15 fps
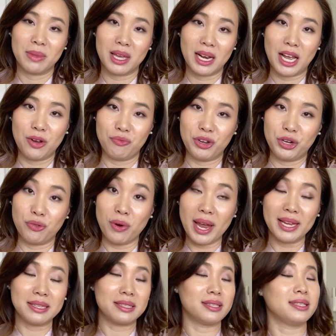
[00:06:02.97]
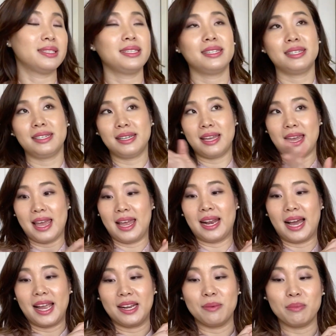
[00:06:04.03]
that I regret. An
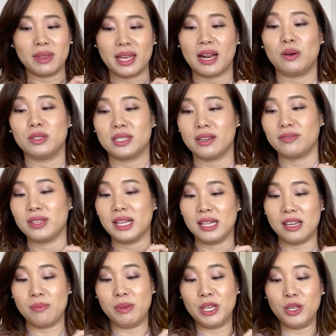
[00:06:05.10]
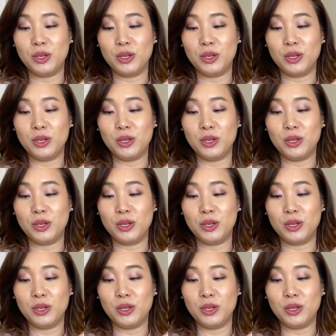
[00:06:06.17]
item that I'll definitely be